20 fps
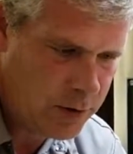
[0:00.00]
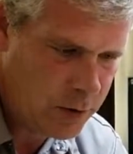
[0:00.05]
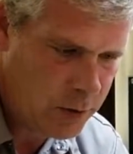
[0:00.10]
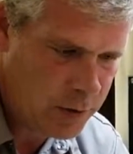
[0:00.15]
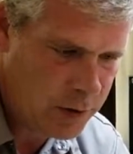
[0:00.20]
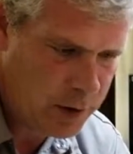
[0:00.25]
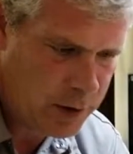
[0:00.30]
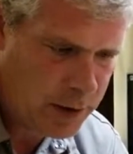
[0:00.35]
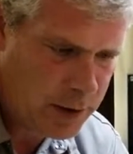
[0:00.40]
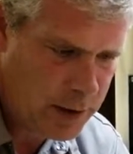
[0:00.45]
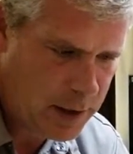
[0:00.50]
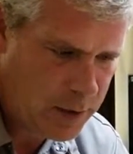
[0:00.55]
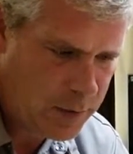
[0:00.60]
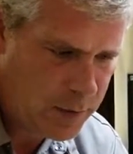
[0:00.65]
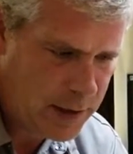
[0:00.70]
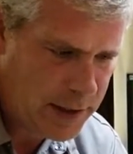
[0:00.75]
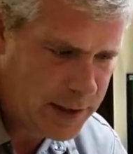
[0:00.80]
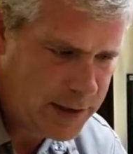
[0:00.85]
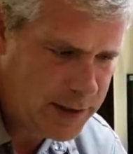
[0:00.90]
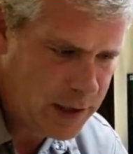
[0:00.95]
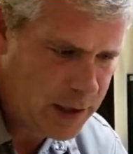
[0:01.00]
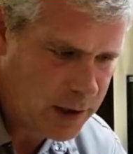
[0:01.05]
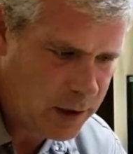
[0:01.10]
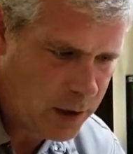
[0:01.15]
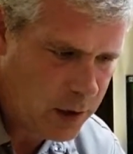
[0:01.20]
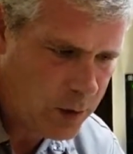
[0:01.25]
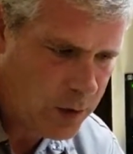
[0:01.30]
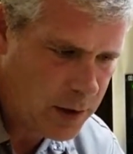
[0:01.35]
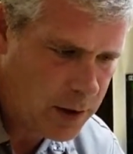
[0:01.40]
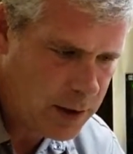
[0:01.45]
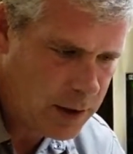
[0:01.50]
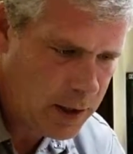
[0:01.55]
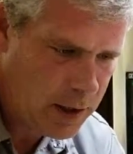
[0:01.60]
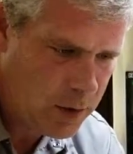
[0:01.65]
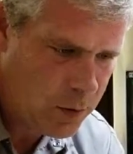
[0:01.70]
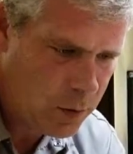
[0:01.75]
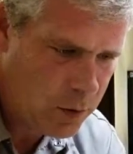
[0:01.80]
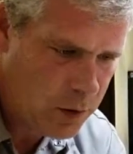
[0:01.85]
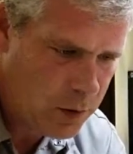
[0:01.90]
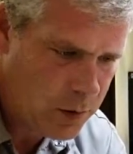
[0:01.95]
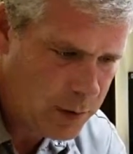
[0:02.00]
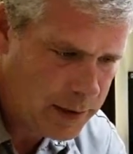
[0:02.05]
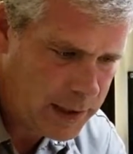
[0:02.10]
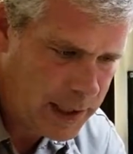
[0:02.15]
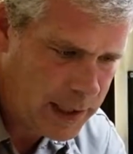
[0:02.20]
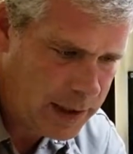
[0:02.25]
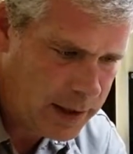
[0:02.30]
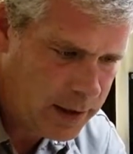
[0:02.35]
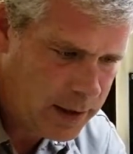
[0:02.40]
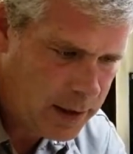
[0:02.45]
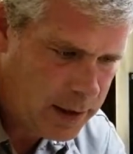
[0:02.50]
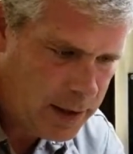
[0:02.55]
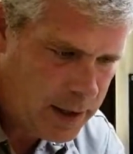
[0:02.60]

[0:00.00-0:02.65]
you can kind of raise it and lower, kind of work with that.